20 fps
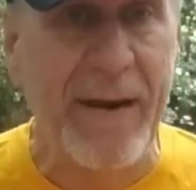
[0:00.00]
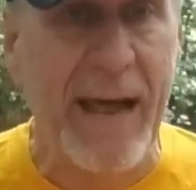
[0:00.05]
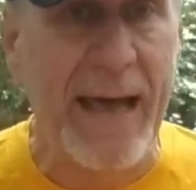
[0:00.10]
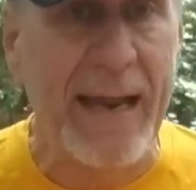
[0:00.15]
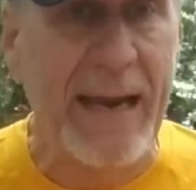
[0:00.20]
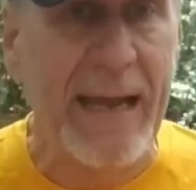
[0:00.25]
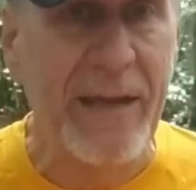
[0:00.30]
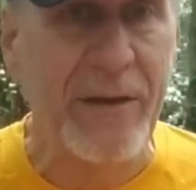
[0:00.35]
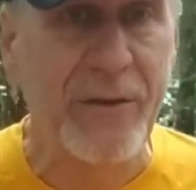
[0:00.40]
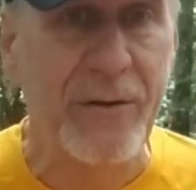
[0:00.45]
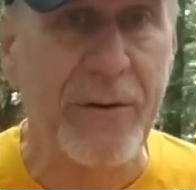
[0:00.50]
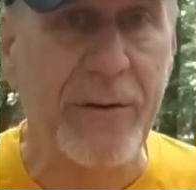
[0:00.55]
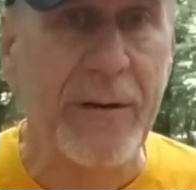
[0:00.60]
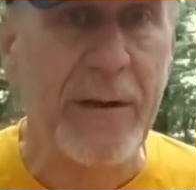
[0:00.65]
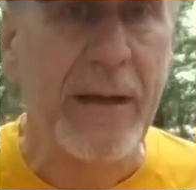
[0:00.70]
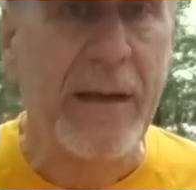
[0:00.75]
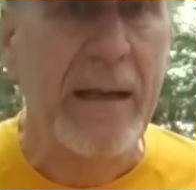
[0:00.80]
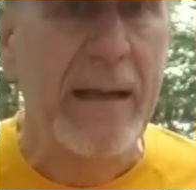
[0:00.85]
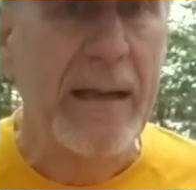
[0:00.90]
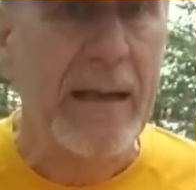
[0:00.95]
that issue,
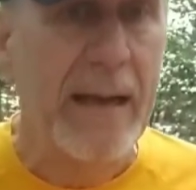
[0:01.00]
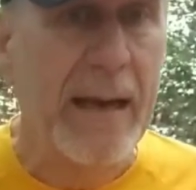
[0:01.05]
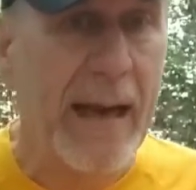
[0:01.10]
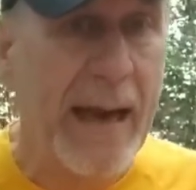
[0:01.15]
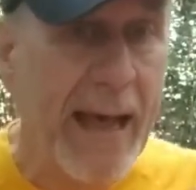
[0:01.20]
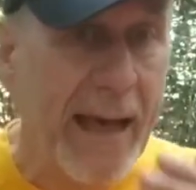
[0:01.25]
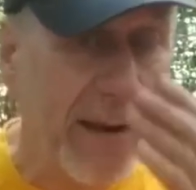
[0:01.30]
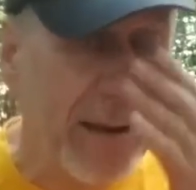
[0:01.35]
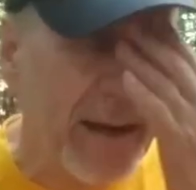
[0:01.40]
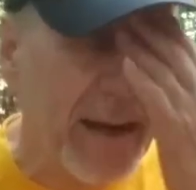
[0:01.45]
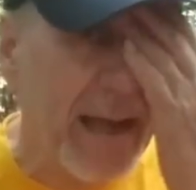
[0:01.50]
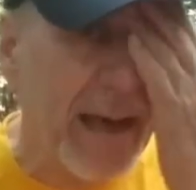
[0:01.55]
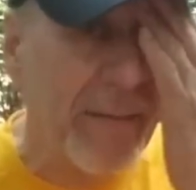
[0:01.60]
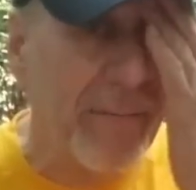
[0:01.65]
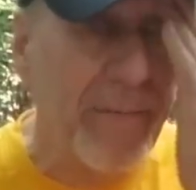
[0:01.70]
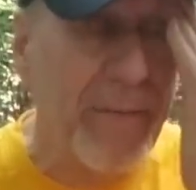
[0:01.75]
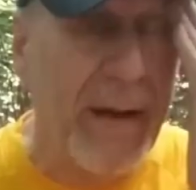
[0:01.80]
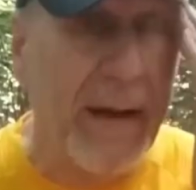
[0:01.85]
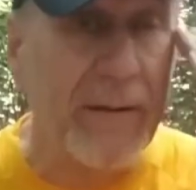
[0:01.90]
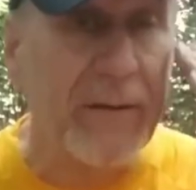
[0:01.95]
and now that
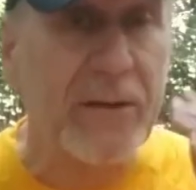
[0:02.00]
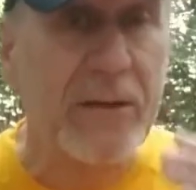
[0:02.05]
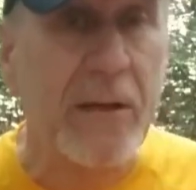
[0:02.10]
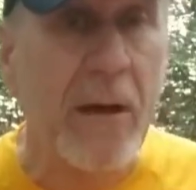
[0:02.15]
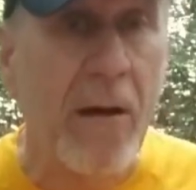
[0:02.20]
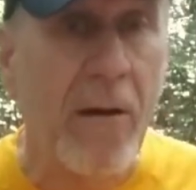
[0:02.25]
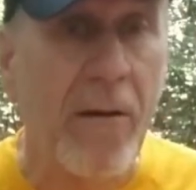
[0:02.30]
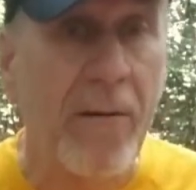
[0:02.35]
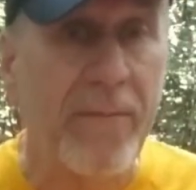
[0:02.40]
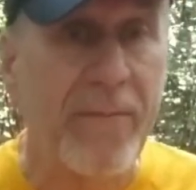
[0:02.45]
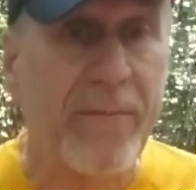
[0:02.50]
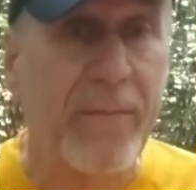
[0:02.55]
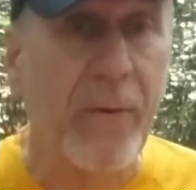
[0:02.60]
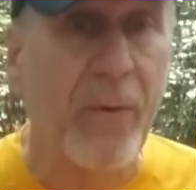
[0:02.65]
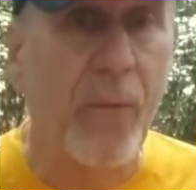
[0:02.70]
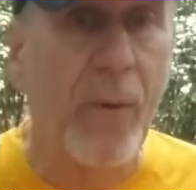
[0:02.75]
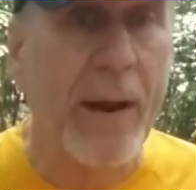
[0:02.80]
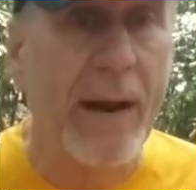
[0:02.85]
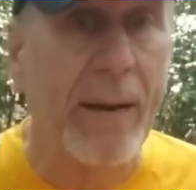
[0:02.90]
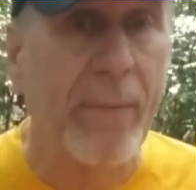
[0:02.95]
I've solved
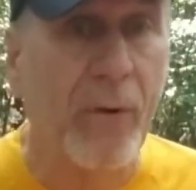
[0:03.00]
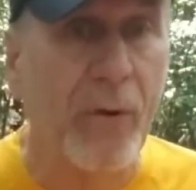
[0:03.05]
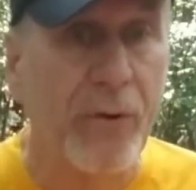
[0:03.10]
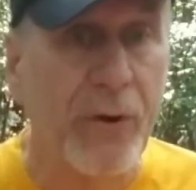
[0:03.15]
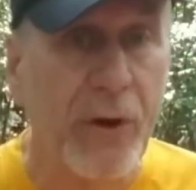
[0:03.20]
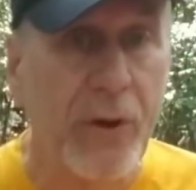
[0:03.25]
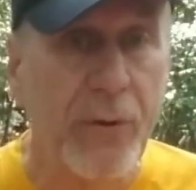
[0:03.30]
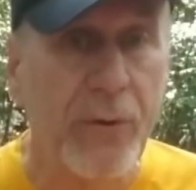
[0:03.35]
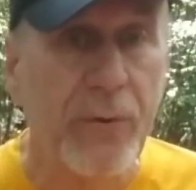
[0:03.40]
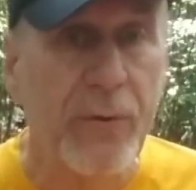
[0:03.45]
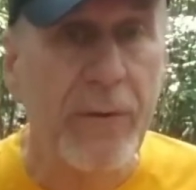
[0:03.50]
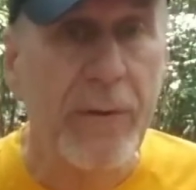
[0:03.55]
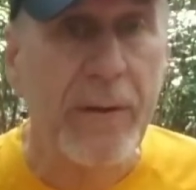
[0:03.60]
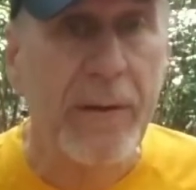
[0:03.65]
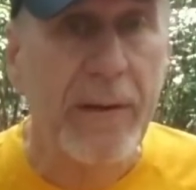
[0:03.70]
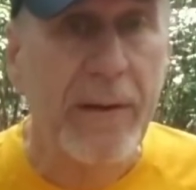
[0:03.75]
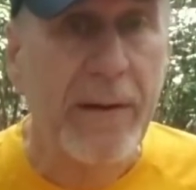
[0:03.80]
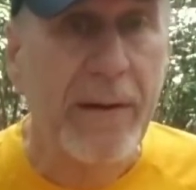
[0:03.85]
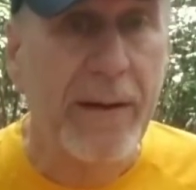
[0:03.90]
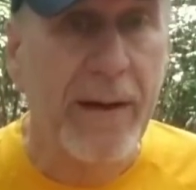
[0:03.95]
what I'm gonna do,
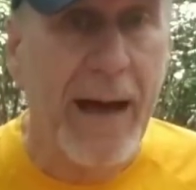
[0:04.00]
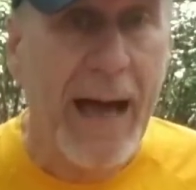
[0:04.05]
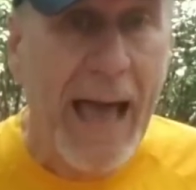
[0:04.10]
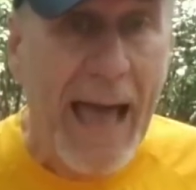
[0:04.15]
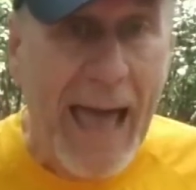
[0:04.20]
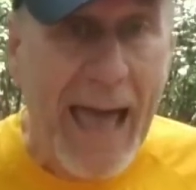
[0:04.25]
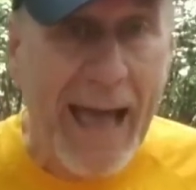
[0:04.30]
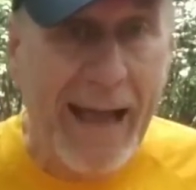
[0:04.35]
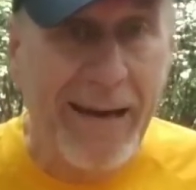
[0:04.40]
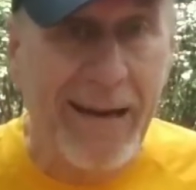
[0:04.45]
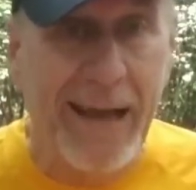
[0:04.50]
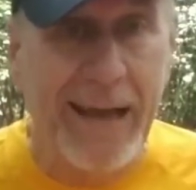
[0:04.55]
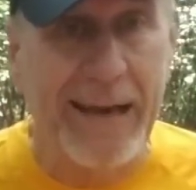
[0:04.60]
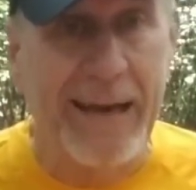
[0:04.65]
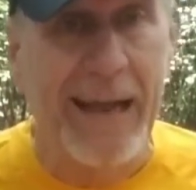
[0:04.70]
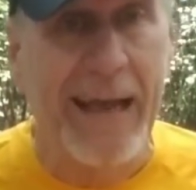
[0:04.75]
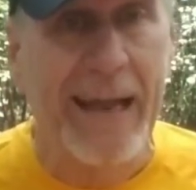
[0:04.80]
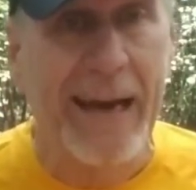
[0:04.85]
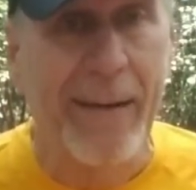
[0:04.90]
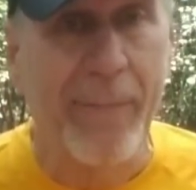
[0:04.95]
a hack like
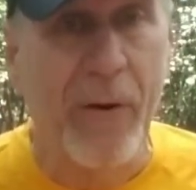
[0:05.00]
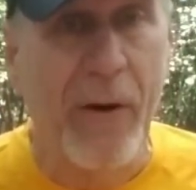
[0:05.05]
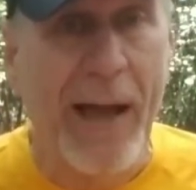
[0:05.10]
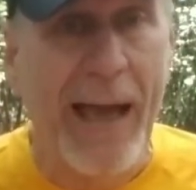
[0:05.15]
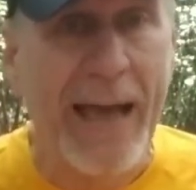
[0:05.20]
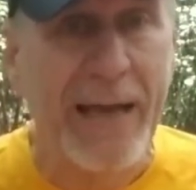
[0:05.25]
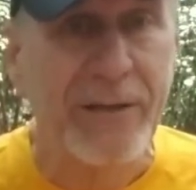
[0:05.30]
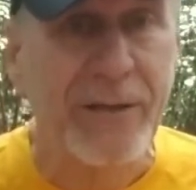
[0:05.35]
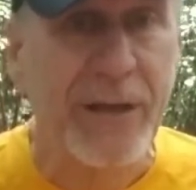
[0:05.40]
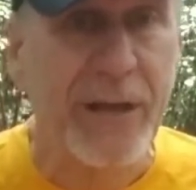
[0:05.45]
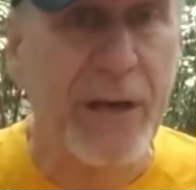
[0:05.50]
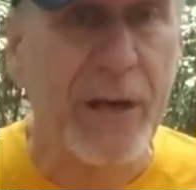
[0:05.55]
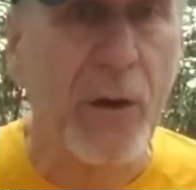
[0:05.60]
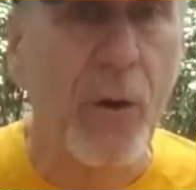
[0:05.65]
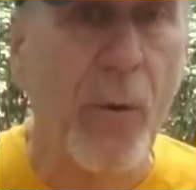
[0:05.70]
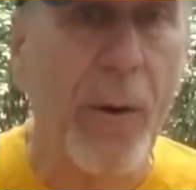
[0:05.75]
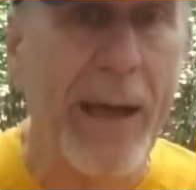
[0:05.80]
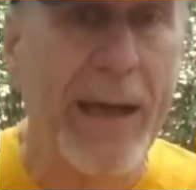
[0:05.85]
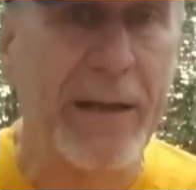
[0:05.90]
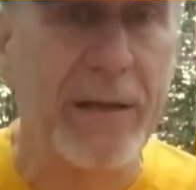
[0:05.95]
that, I'm gonna ask her to
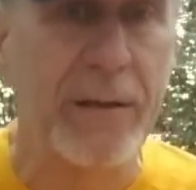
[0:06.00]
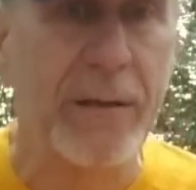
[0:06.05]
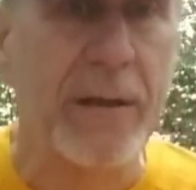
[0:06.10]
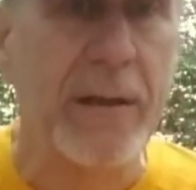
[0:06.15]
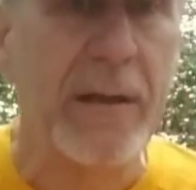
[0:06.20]
go ahead and